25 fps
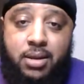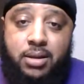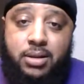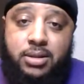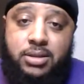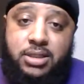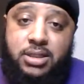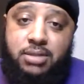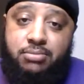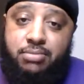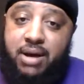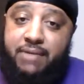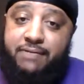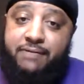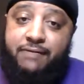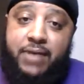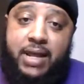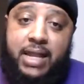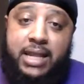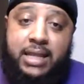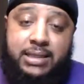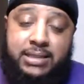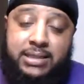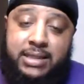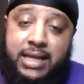To my
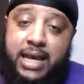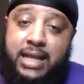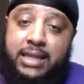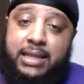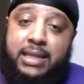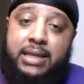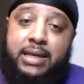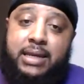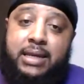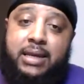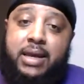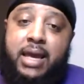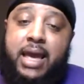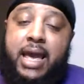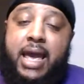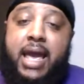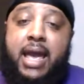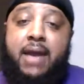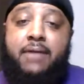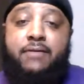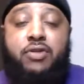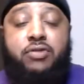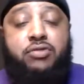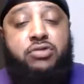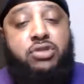fellas out there, hey,
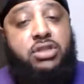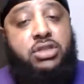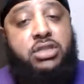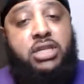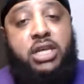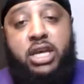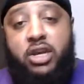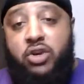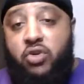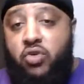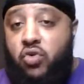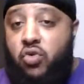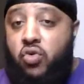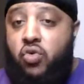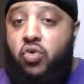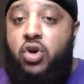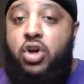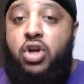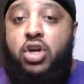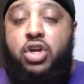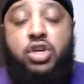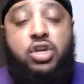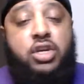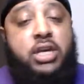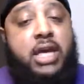if you single,
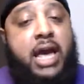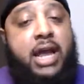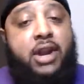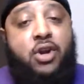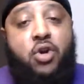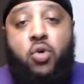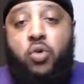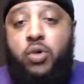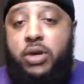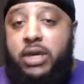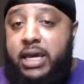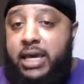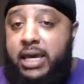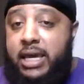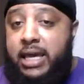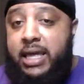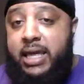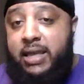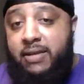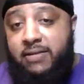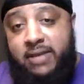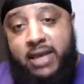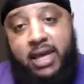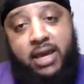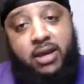you got no
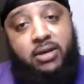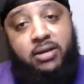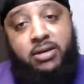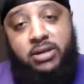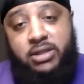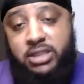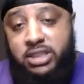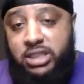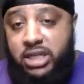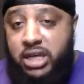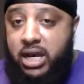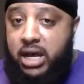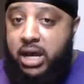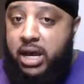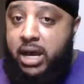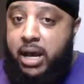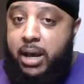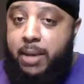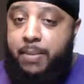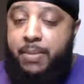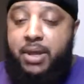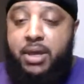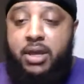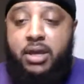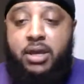kids, got a good
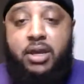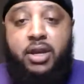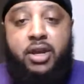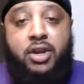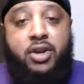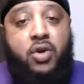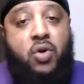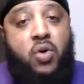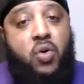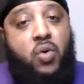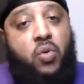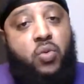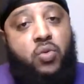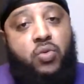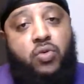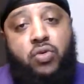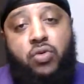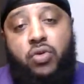job, you